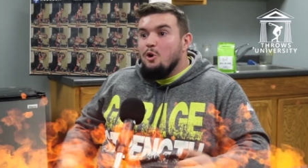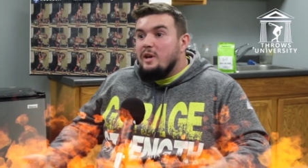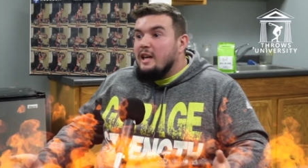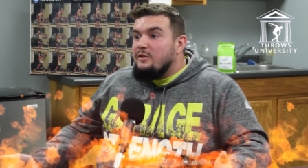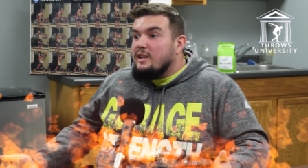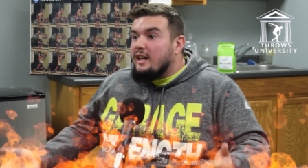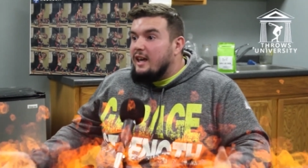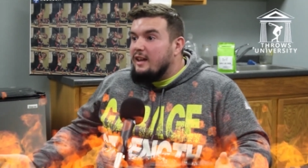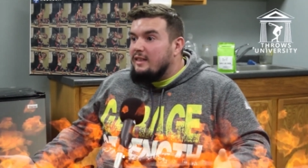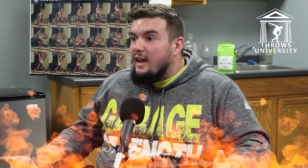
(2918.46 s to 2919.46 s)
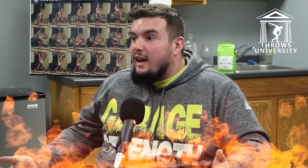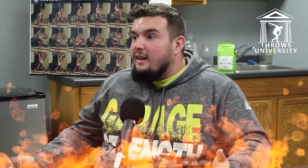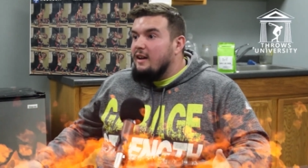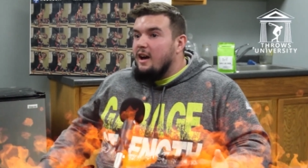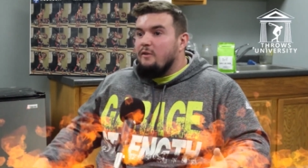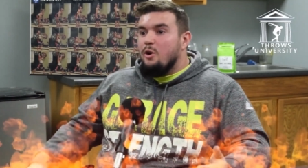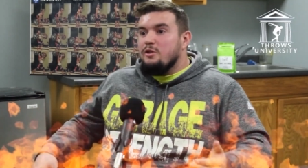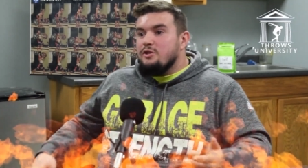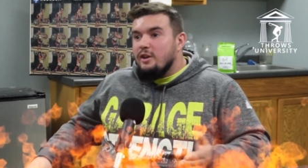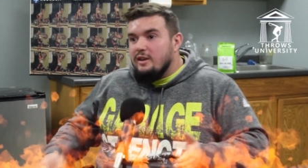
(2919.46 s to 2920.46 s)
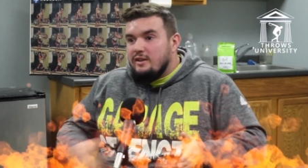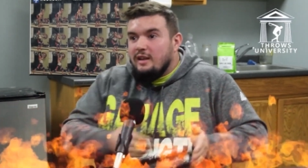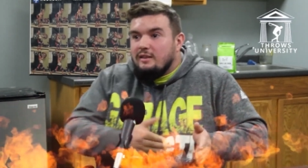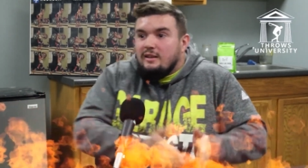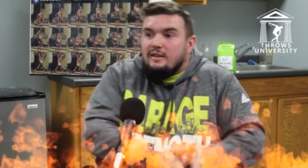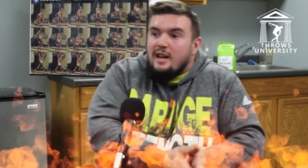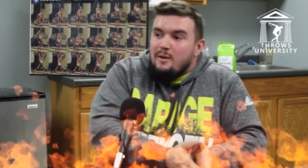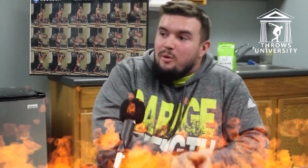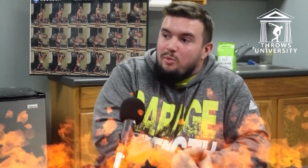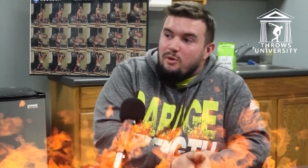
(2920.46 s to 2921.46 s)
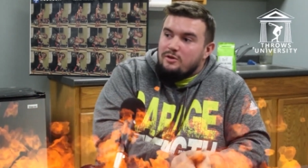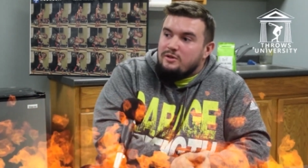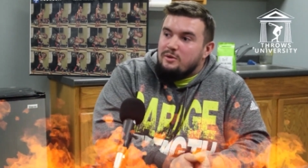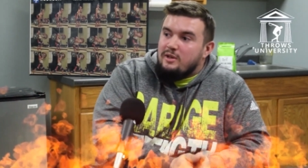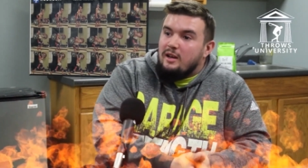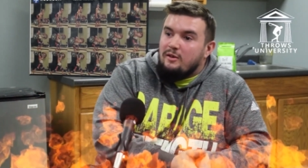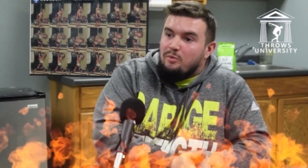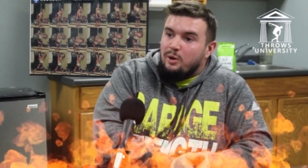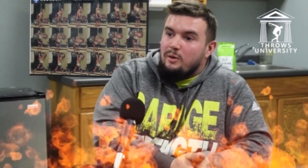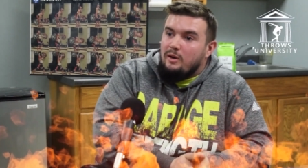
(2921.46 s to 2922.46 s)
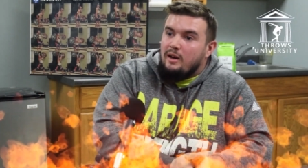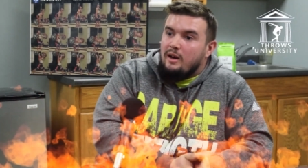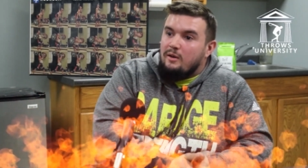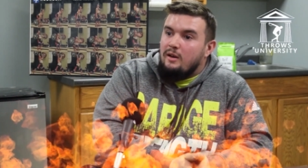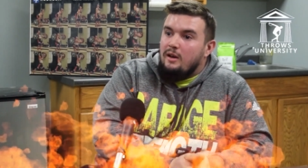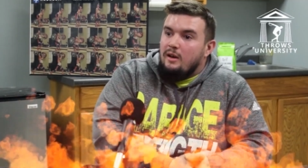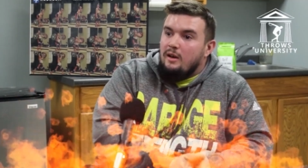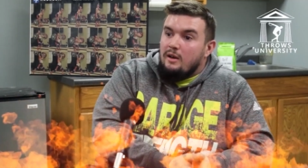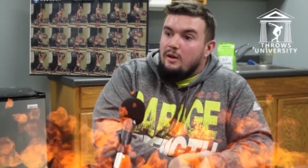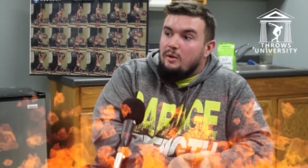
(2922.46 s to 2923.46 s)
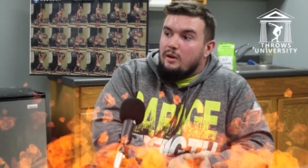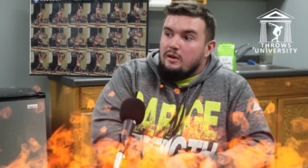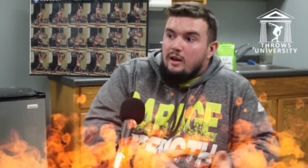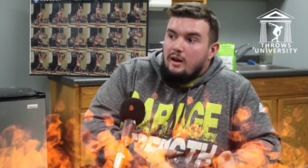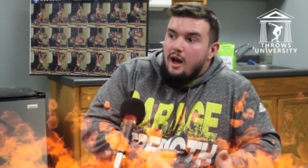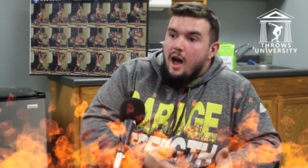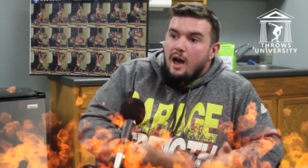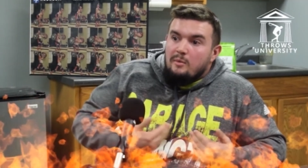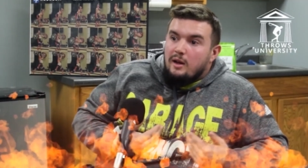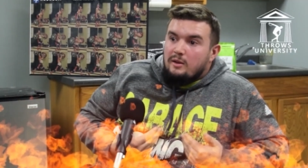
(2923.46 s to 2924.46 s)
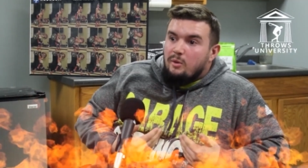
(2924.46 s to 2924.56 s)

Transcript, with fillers: Who gives a kid that? Of course, you're gonna take the same proportion you take of pre workout you know, because like I'm not